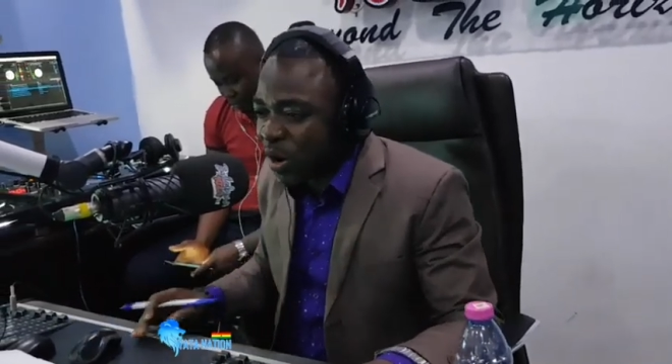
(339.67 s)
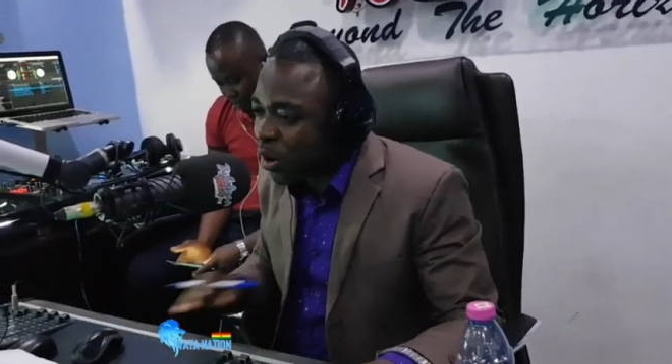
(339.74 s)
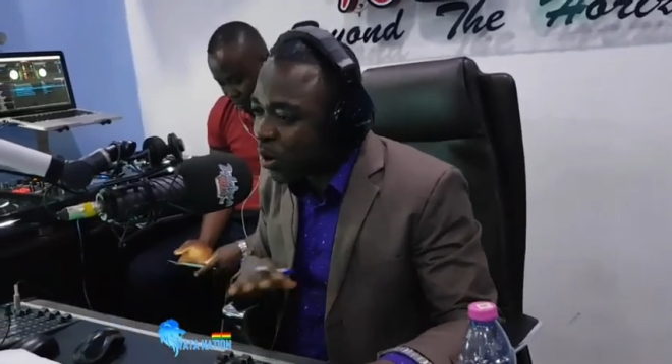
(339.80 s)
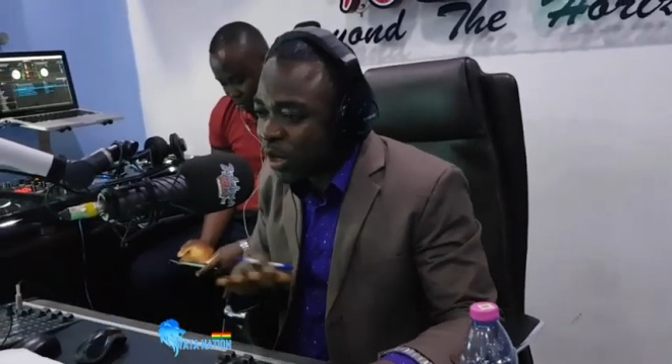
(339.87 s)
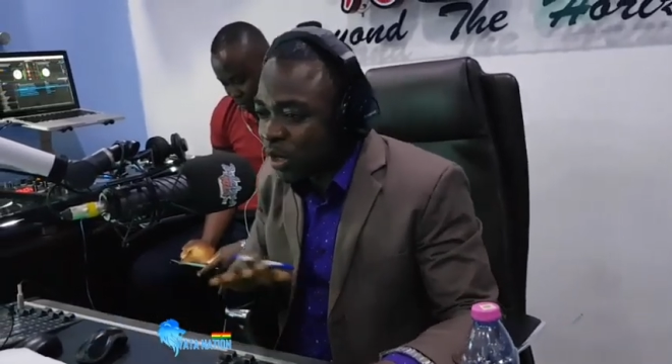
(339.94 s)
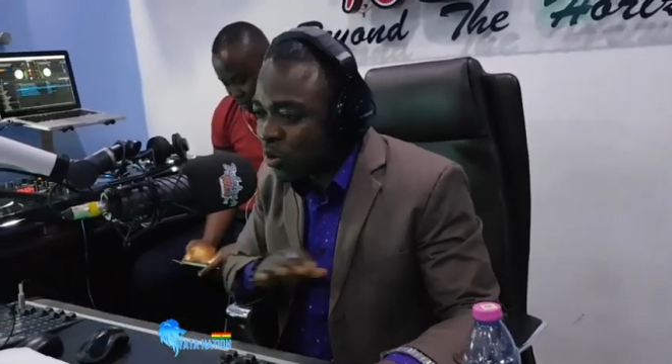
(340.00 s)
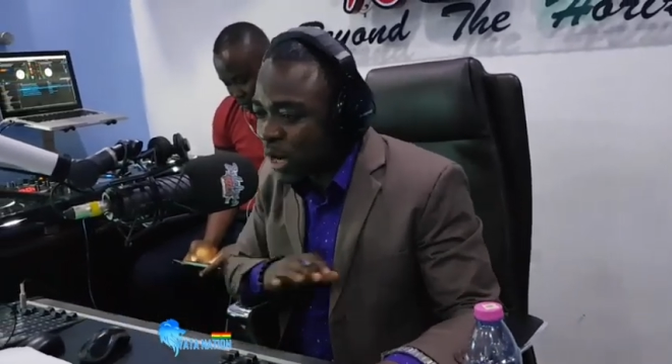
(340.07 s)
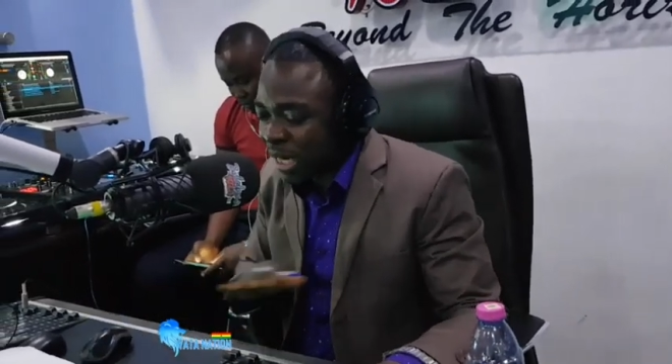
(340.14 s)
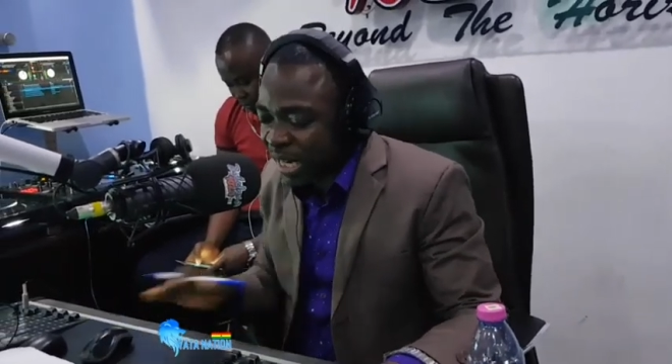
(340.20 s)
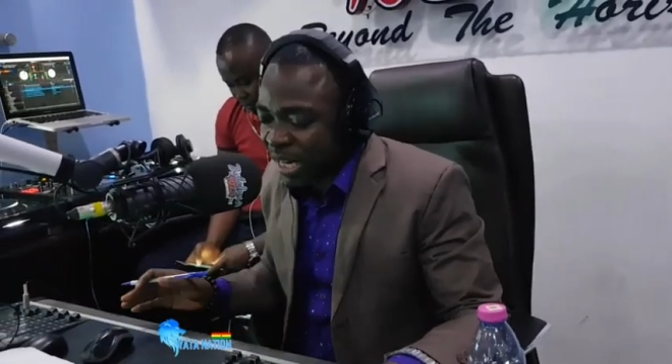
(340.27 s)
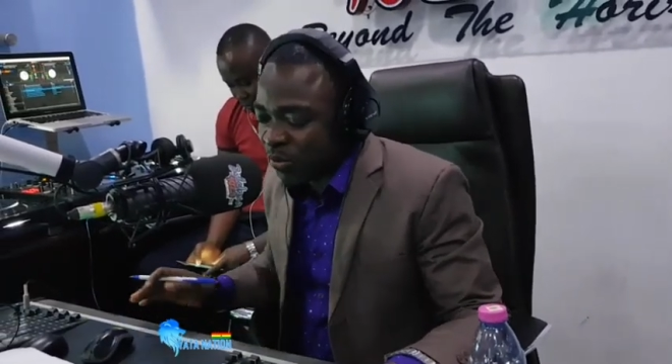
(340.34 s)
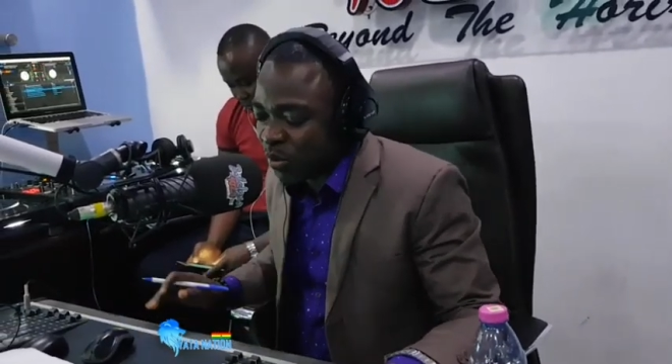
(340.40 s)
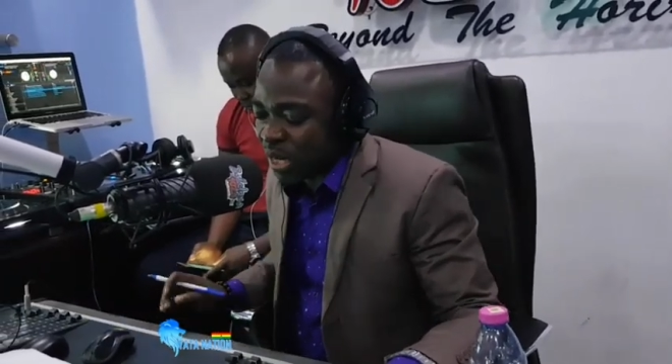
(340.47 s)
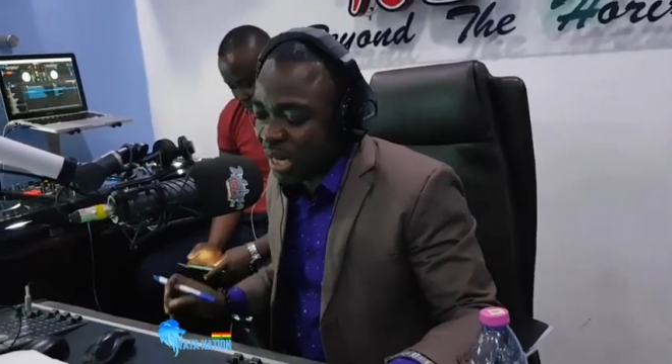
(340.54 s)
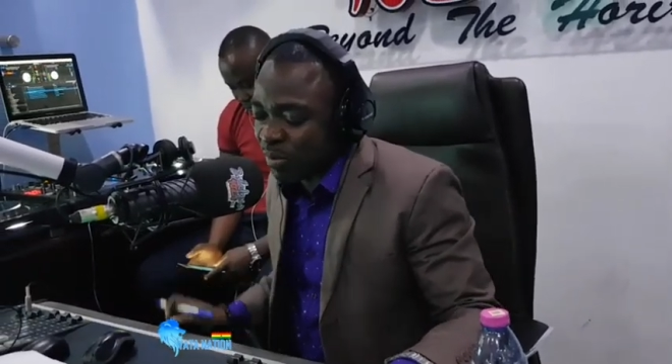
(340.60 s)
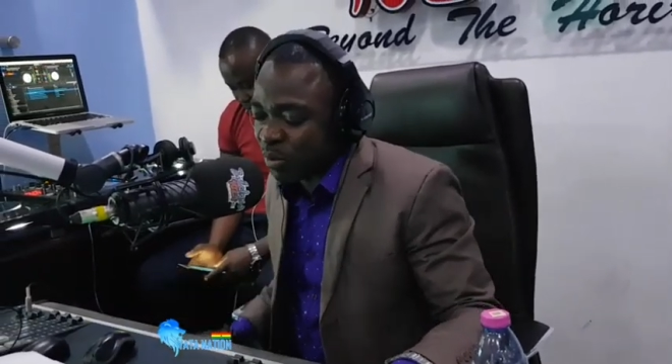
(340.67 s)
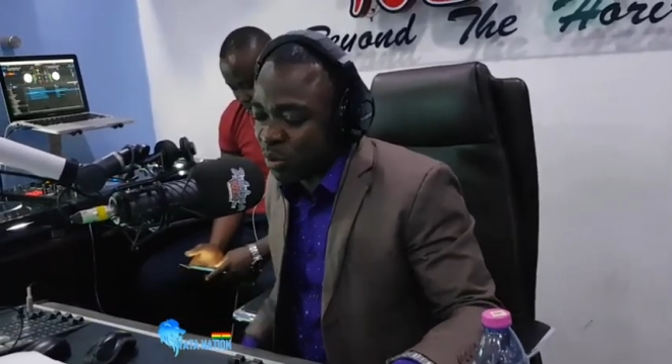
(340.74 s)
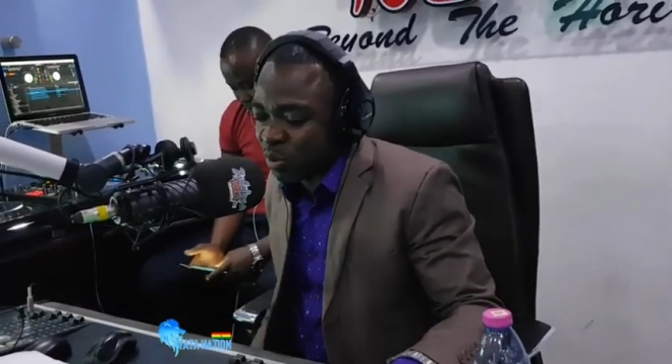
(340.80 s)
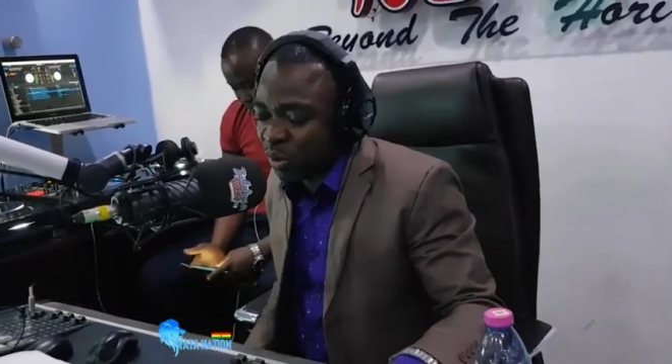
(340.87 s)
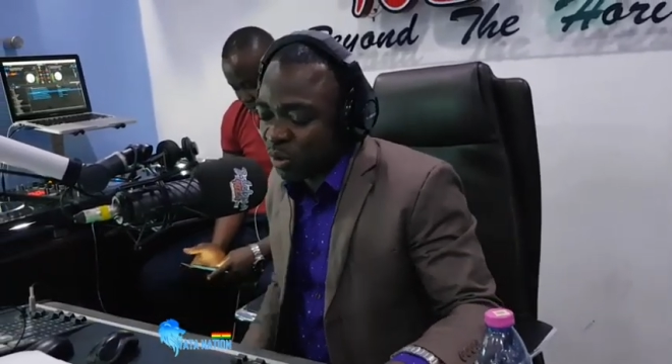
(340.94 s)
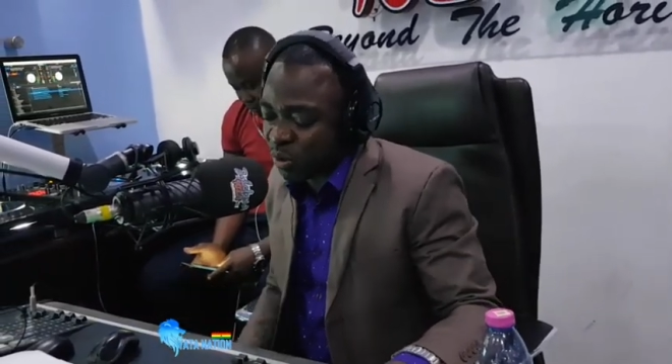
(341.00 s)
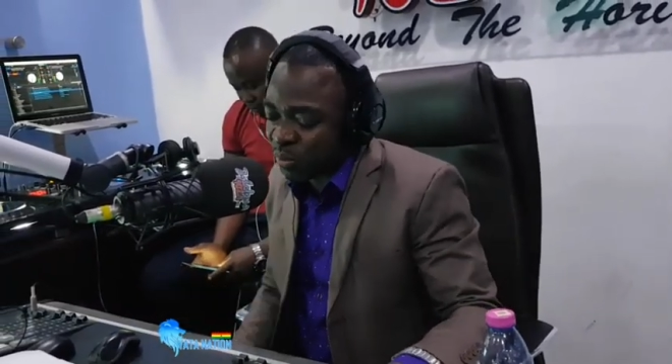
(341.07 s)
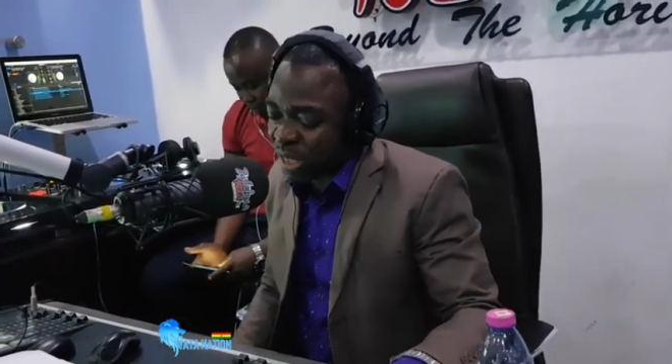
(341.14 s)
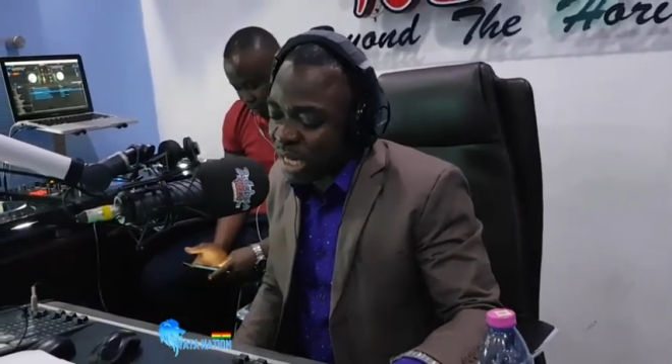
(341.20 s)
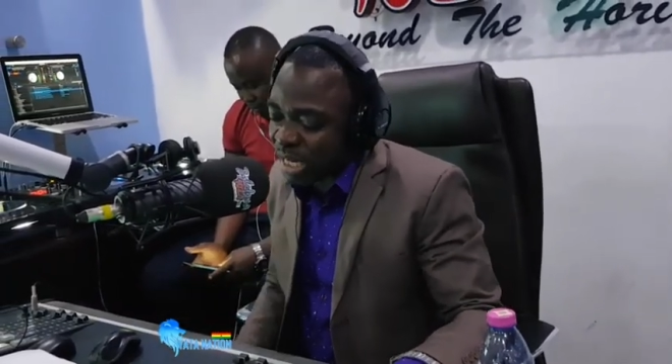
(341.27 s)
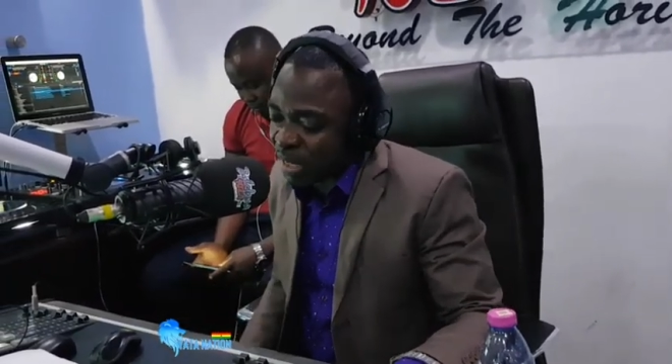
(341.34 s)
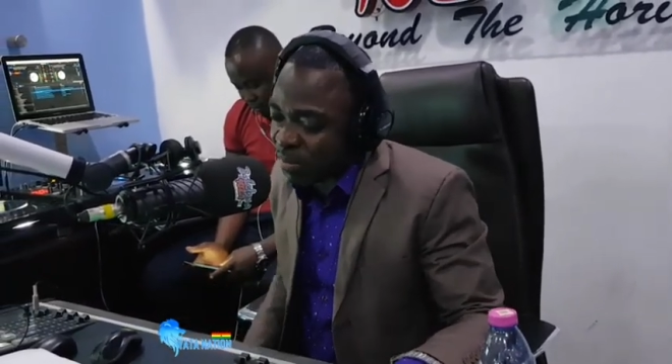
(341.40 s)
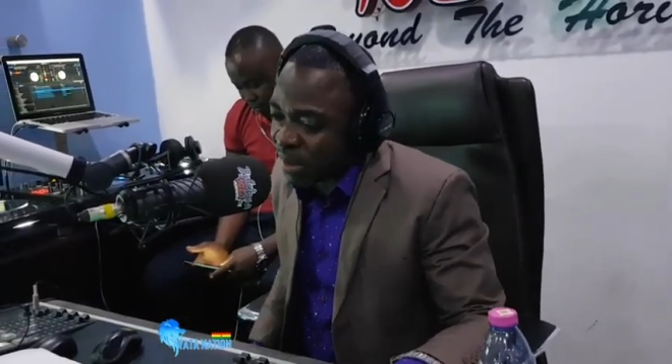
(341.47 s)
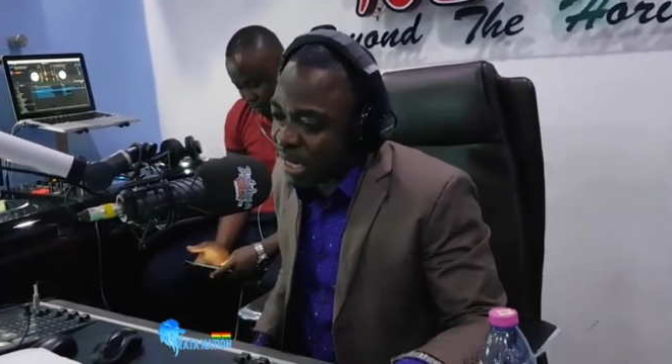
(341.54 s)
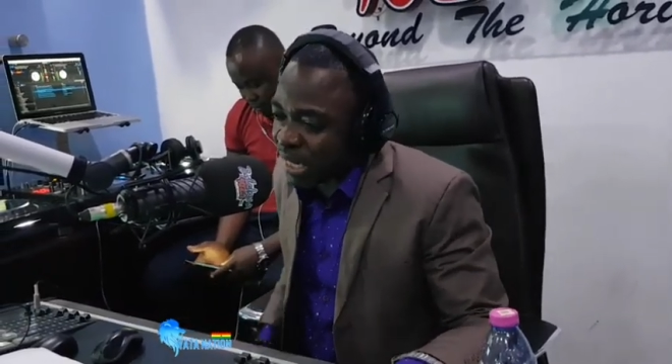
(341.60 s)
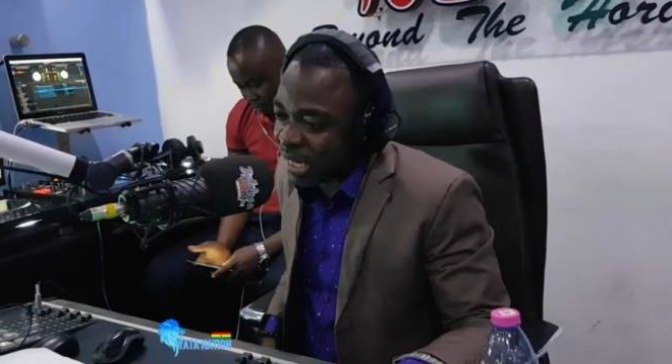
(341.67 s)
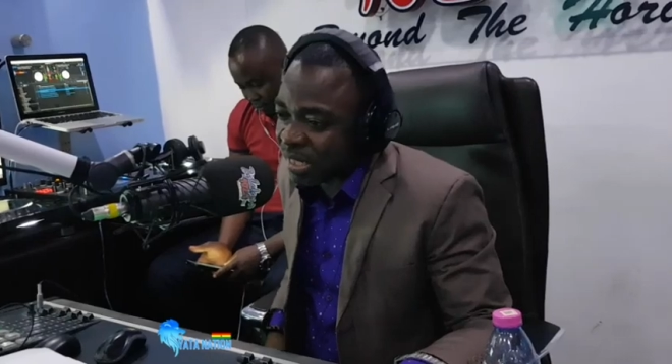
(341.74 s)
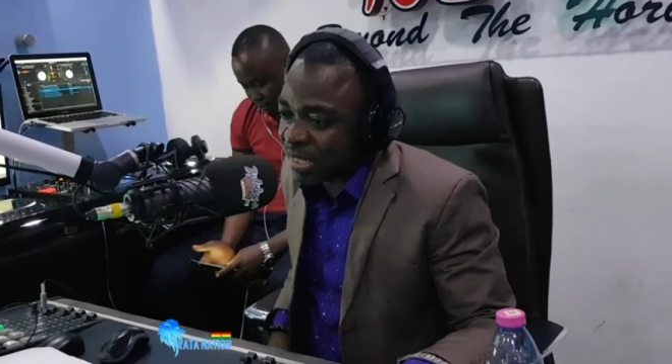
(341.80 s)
or you are done with labels? You want to be independent?